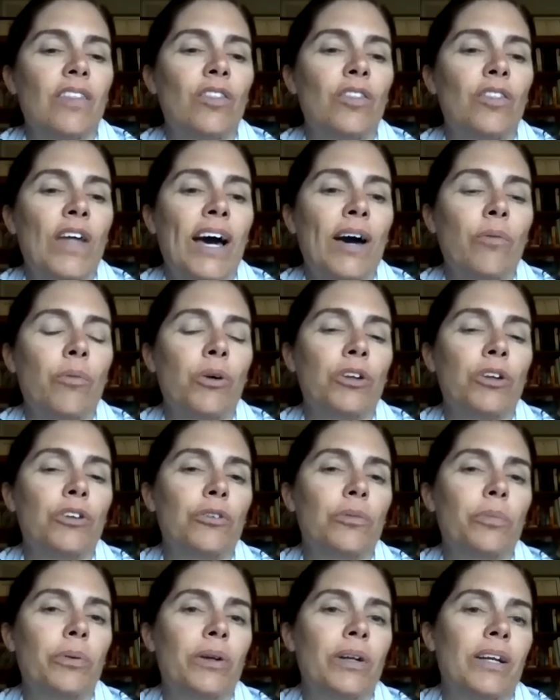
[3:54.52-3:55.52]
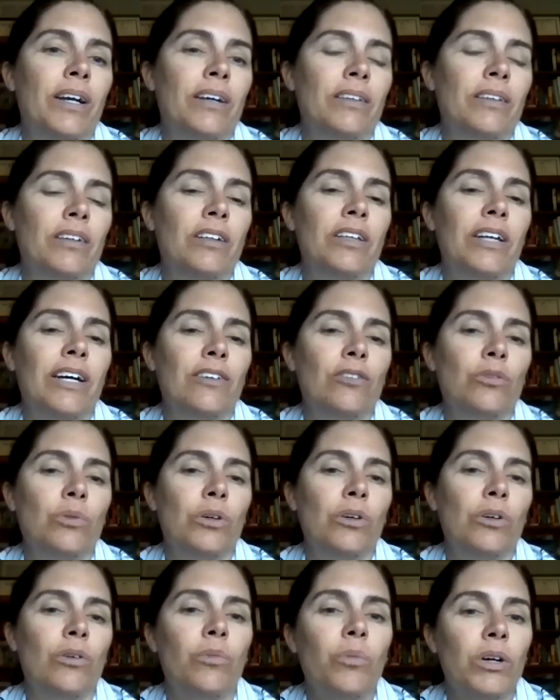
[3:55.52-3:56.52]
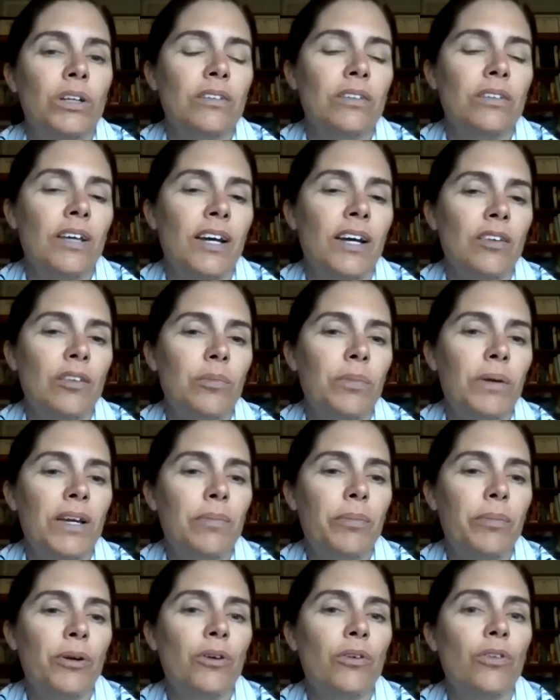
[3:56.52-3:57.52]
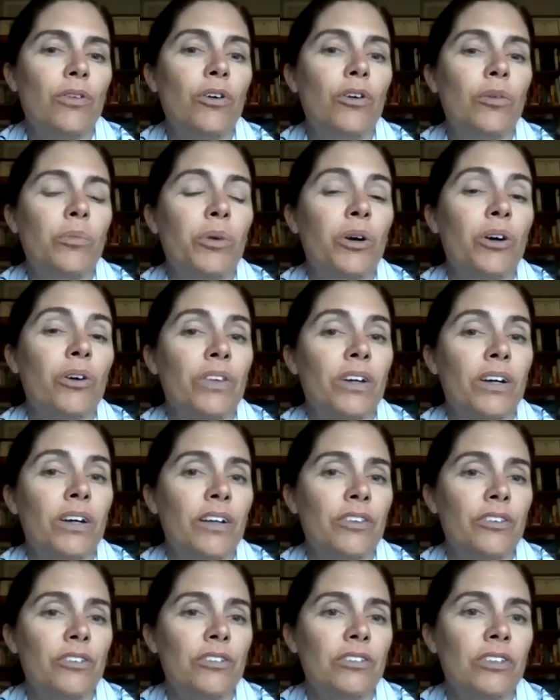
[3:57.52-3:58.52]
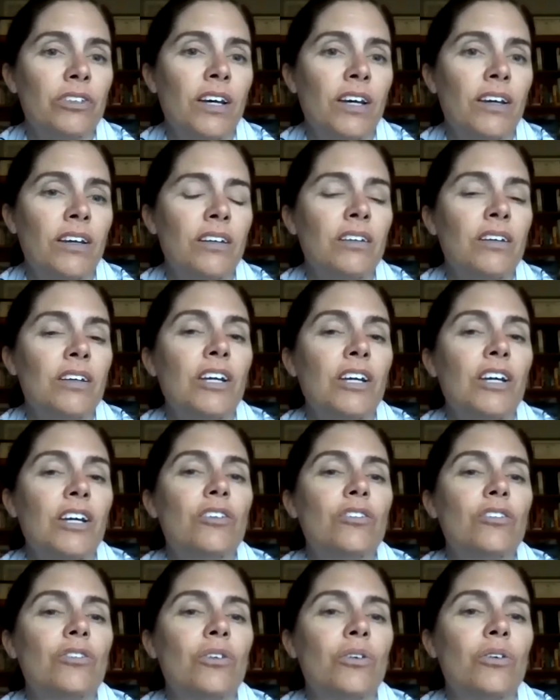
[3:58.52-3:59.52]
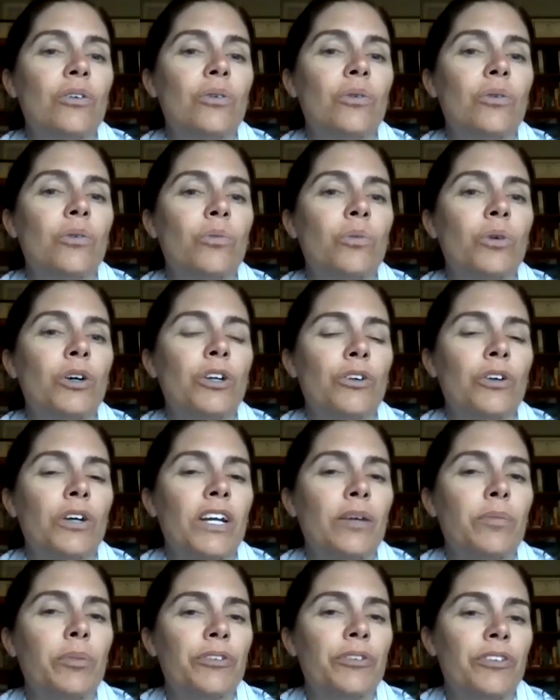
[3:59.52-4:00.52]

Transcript: that one you print out the classwork on one side of the paper, the homework on the other side. So what you're able